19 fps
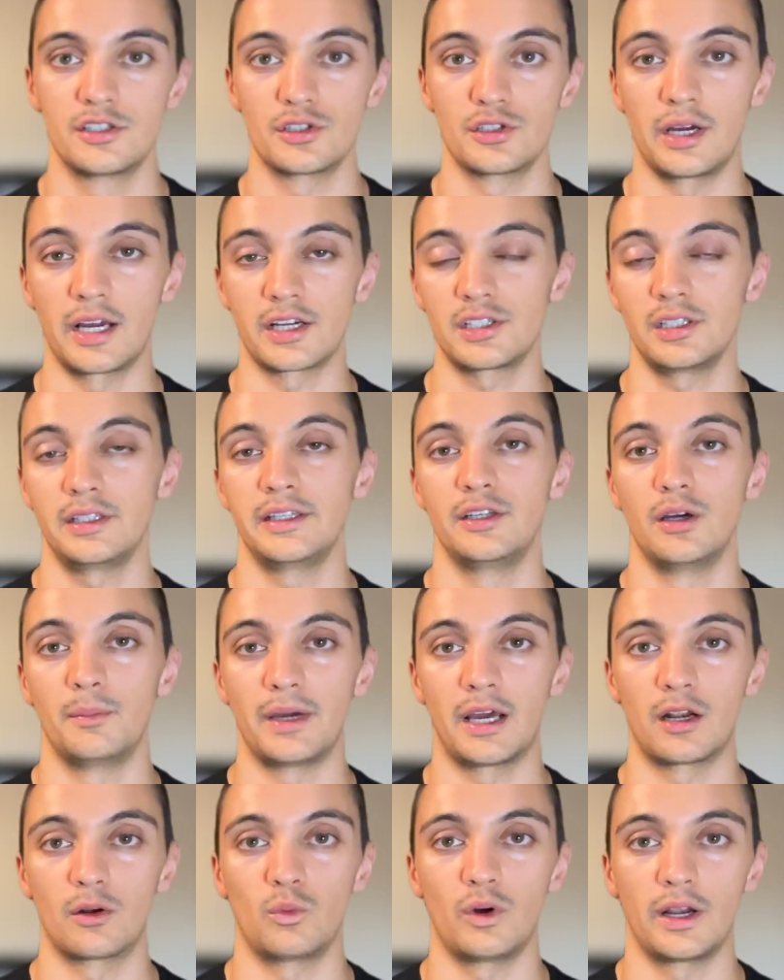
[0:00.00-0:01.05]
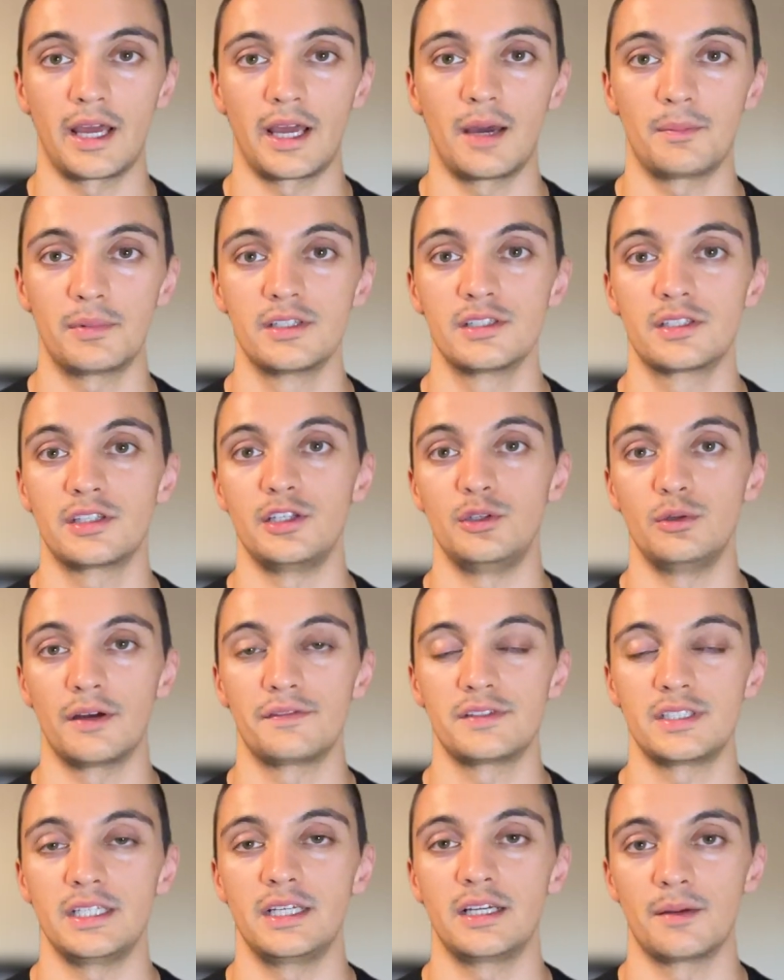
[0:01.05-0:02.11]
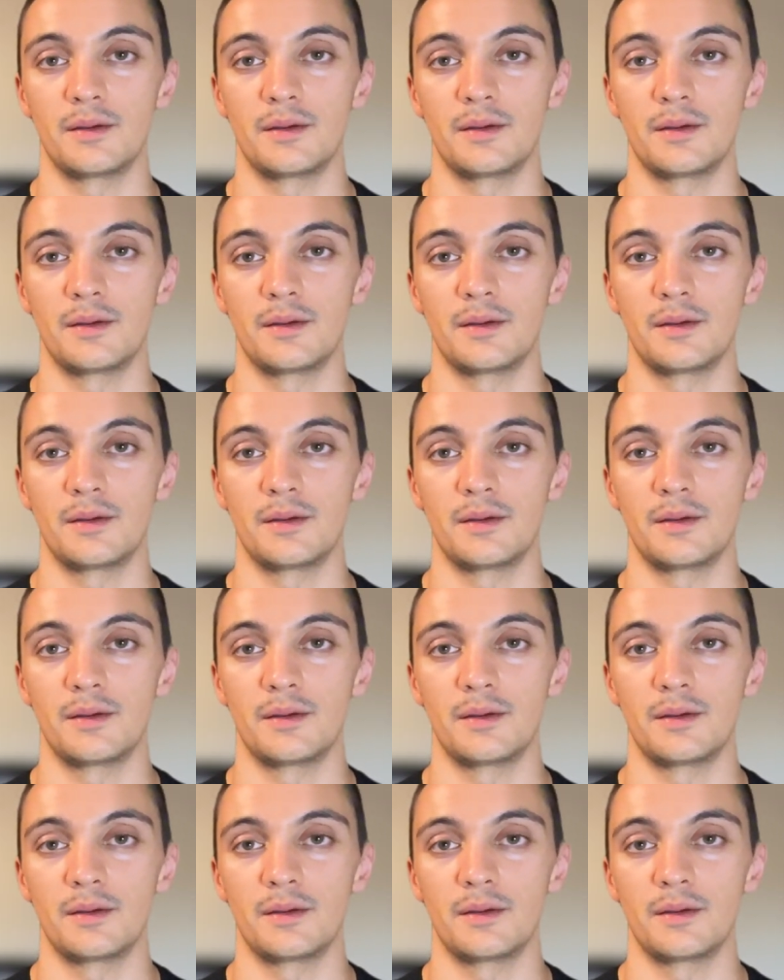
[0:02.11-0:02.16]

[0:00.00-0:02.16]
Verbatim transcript: So actually, no matter what happens, the UFC